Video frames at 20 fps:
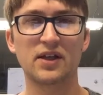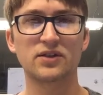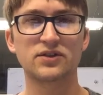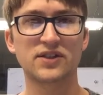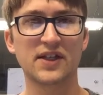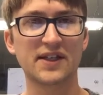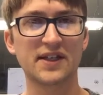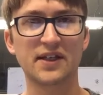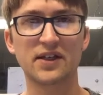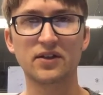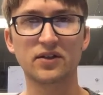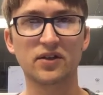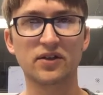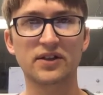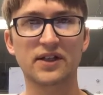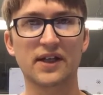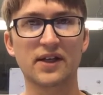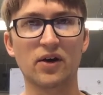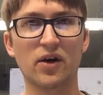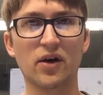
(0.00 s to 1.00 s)
taking a
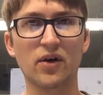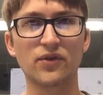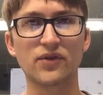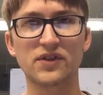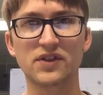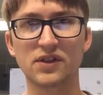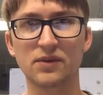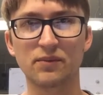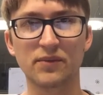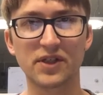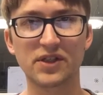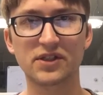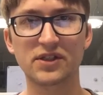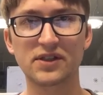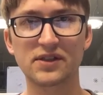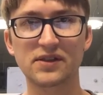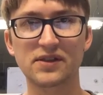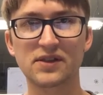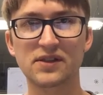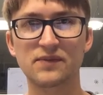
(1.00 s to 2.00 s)
look at all the
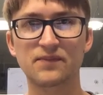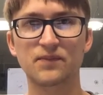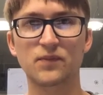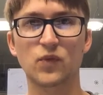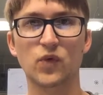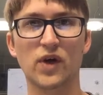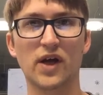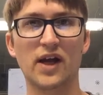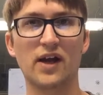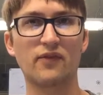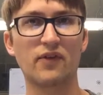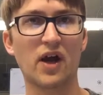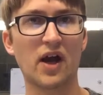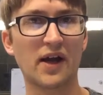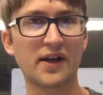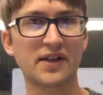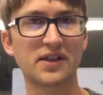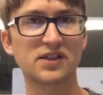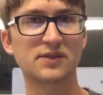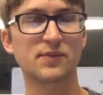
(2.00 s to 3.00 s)
submissions. We'll have
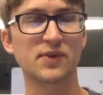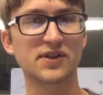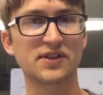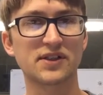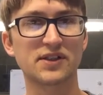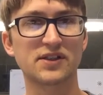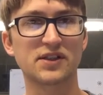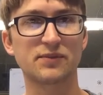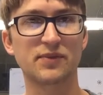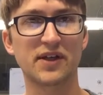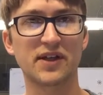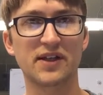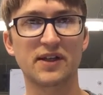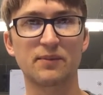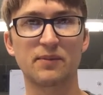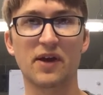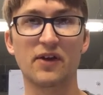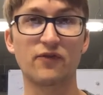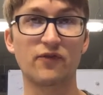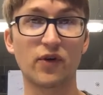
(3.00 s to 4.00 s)
audience
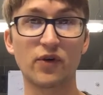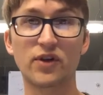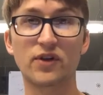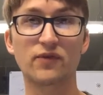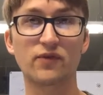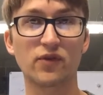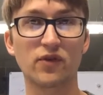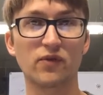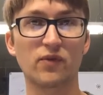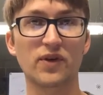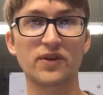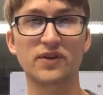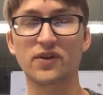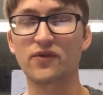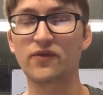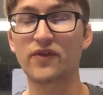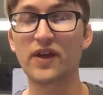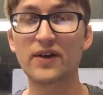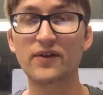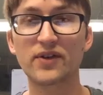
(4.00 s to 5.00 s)
participating by voting for what their
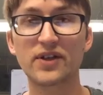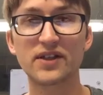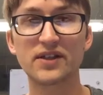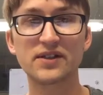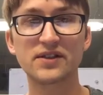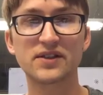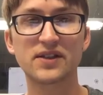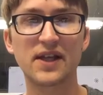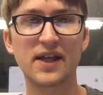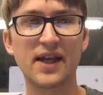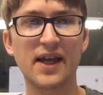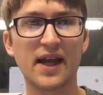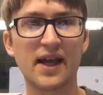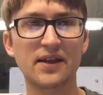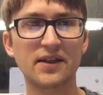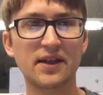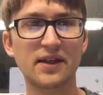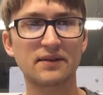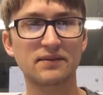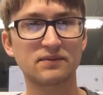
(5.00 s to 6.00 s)
favorite is,
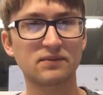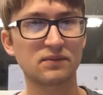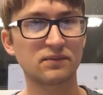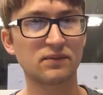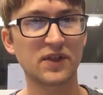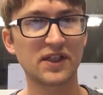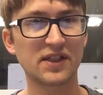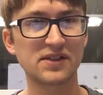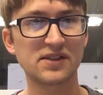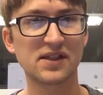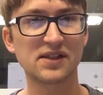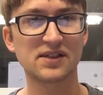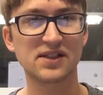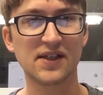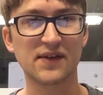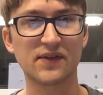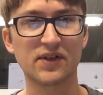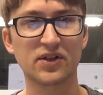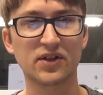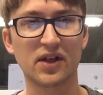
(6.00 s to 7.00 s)
and that begins at
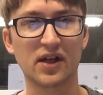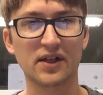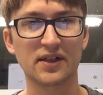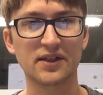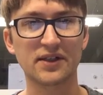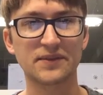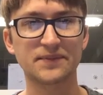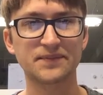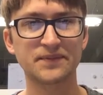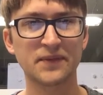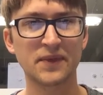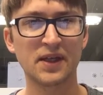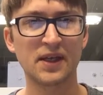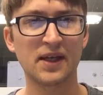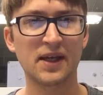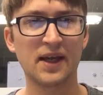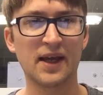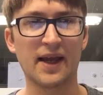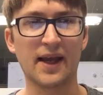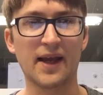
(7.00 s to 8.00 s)
7 o'clock.
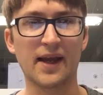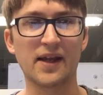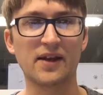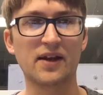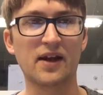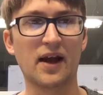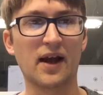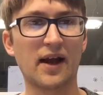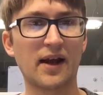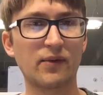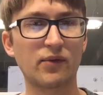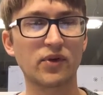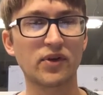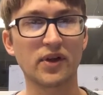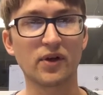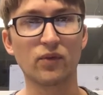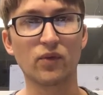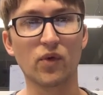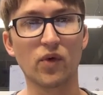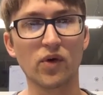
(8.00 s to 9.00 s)
And I will
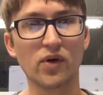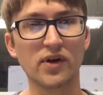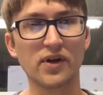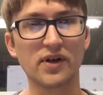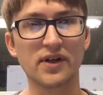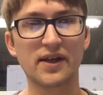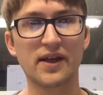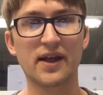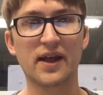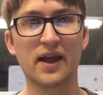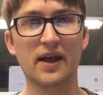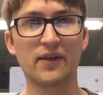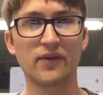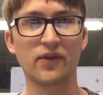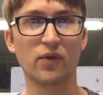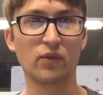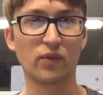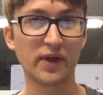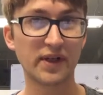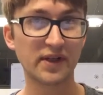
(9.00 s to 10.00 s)
award
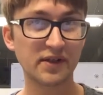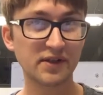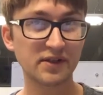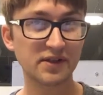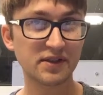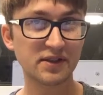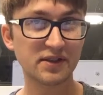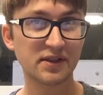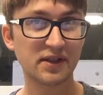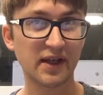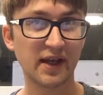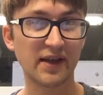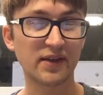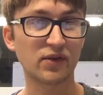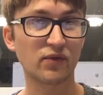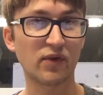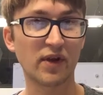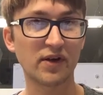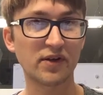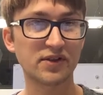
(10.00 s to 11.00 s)
the winners and
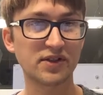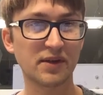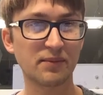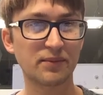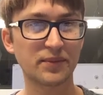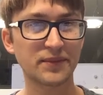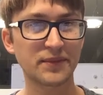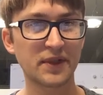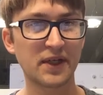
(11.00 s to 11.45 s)
the runners up